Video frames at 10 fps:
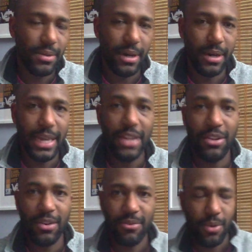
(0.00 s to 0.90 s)

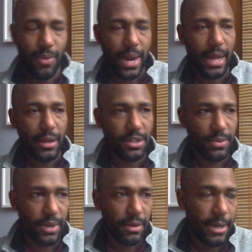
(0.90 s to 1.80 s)
India for a while as
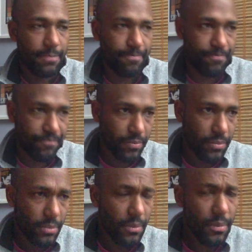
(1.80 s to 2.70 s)
well, right?
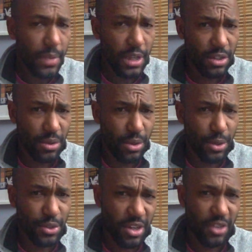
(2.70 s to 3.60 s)
So
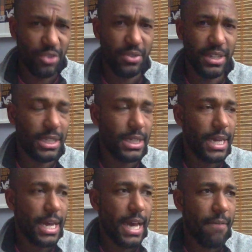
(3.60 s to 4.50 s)
those countries
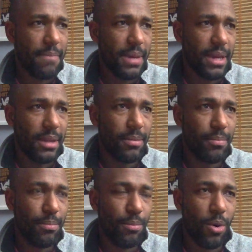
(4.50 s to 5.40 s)
have been
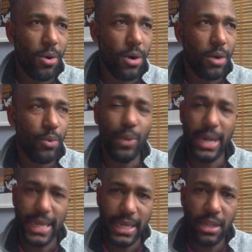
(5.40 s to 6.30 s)
more
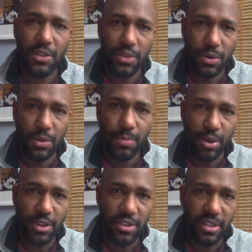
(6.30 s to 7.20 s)
willing to
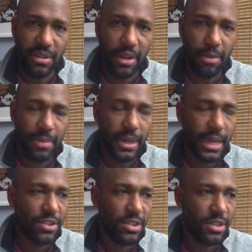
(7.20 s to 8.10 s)
put developing
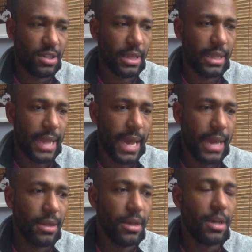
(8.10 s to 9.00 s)
nations on the
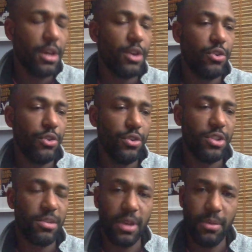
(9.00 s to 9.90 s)
line to do
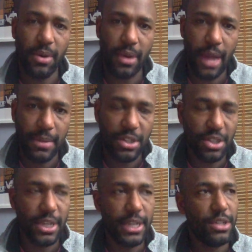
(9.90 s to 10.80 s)
something about climate
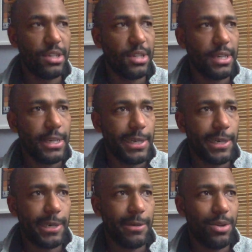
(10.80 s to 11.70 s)
change.
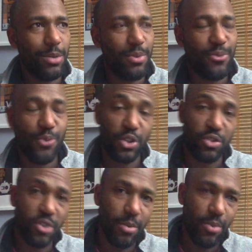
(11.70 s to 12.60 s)
Before
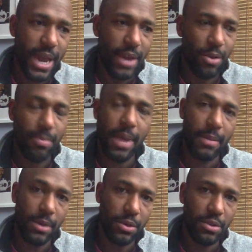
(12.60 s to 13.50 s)
Trump, we had
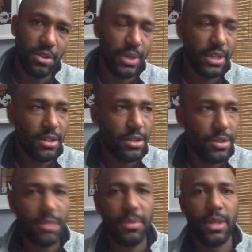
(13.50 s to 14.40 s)
Obama, who was willing to do
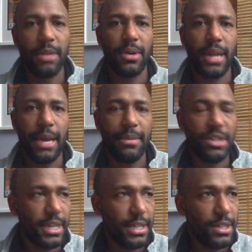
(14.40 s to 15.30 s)
something about climate
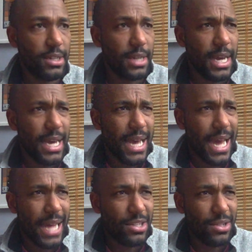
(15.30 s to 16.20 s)
change.
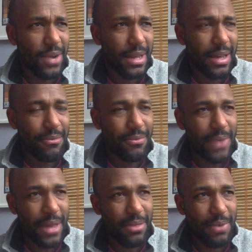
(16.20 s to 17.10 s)
And so
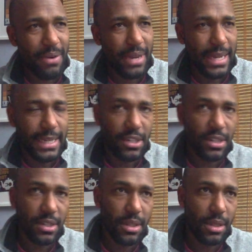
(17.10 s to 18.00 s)
at the very
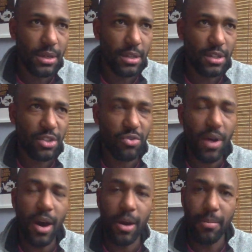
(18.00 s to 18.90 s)
least, the
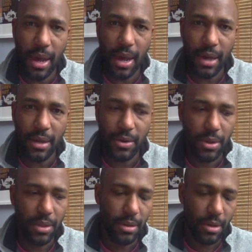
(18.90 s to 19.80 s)
strong bloc or
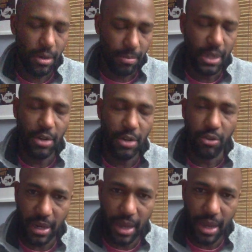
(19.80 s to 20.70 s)
the complete
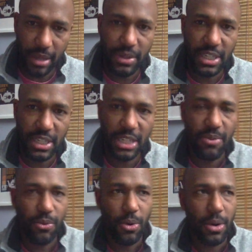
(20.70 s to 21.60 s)
gridlock that we've seen
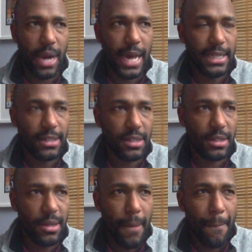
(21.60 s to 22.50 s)
before
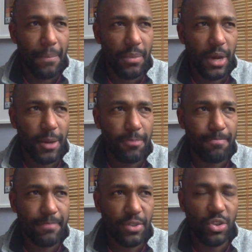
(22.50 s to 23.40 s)
has
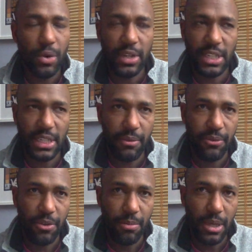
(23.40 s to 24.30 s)
shown
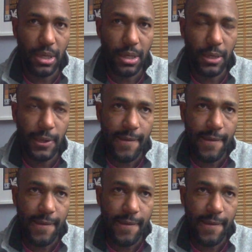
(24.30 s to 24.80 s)
itself to be